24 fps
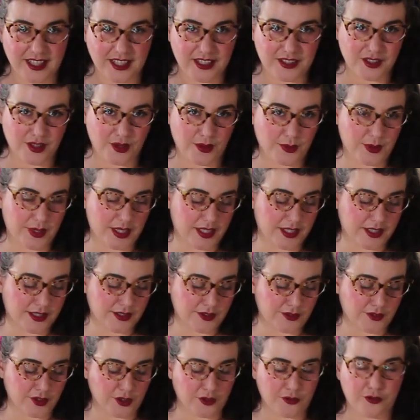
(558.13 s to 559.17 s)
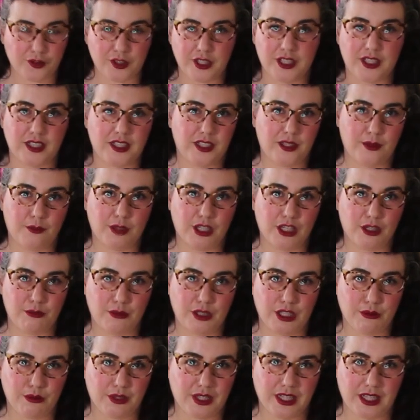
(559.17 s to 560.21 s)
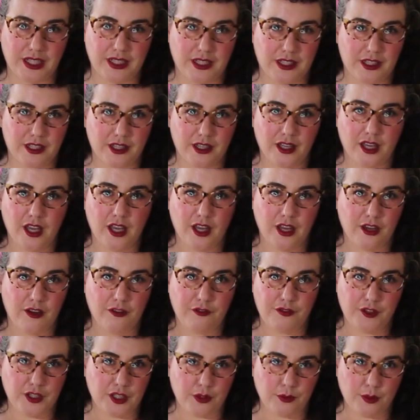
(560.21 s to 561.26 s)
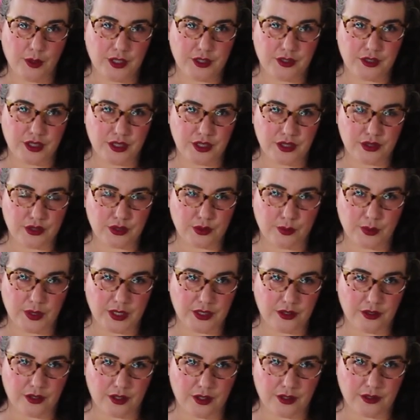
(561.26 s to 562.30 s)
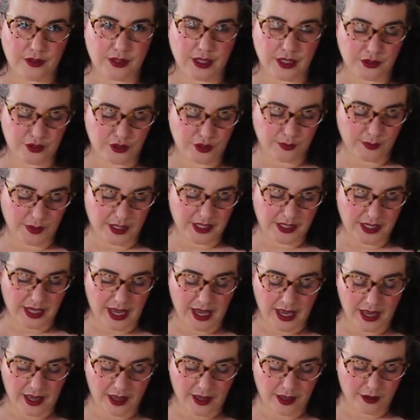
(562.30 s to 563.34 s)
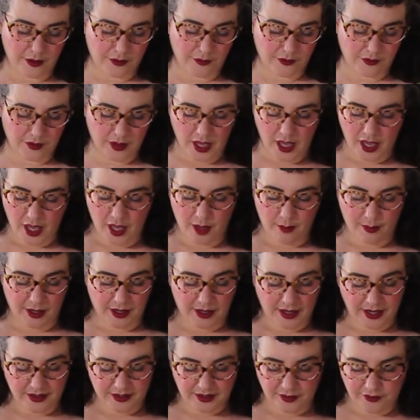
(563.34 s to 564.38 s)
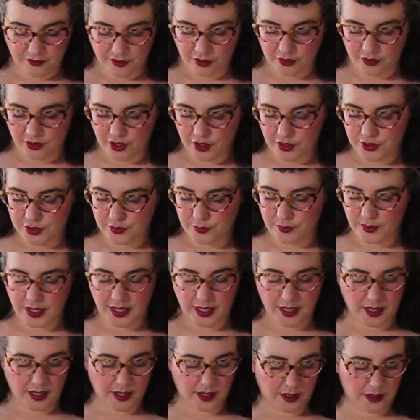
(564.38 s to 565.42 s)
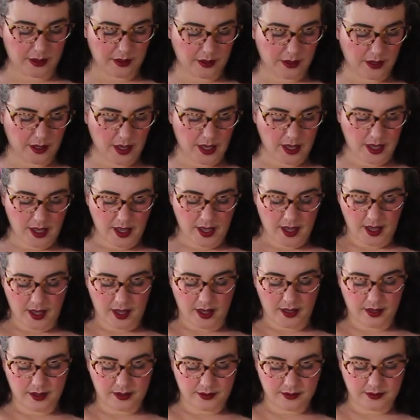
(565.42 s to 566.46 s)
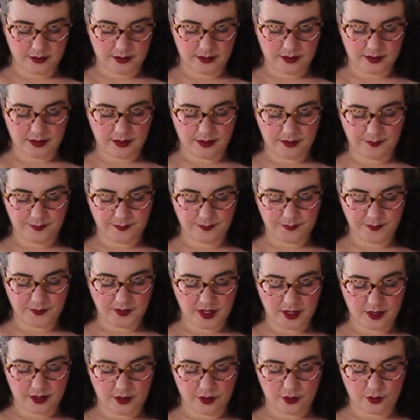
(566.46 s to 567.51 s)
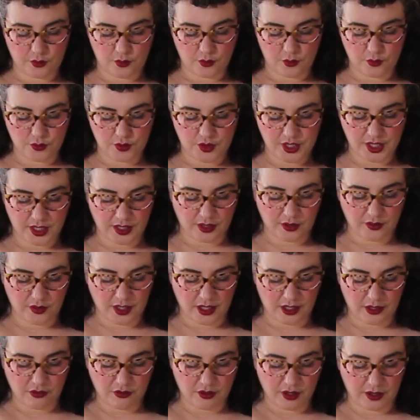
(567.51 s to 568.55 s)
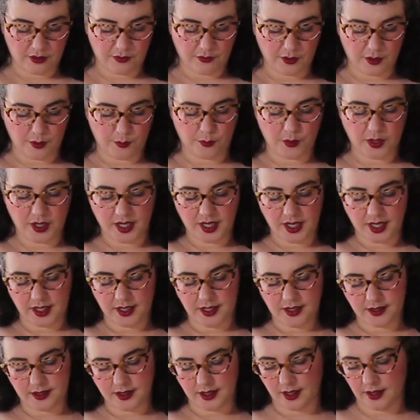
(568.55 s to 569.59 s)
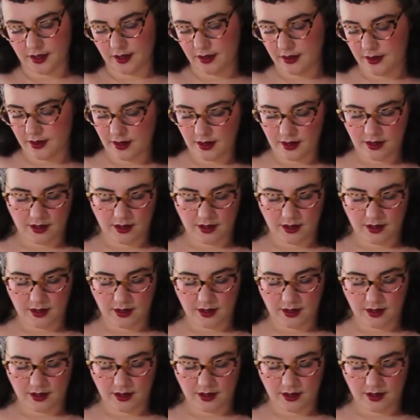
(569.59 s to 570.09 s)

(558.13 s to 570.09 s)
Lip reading: As always, feel free to email me with any fit questions or whatnot that you might have about any of our lingerie, and go check out Ingrid from What Katie Did.